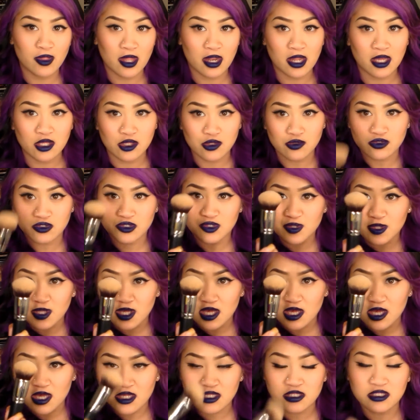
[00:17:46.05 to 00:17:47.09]
then I use
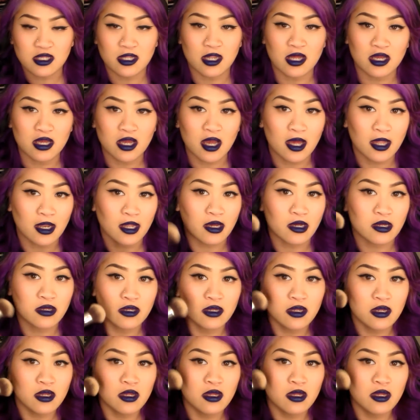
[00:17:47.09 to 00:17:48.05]
this and I kind of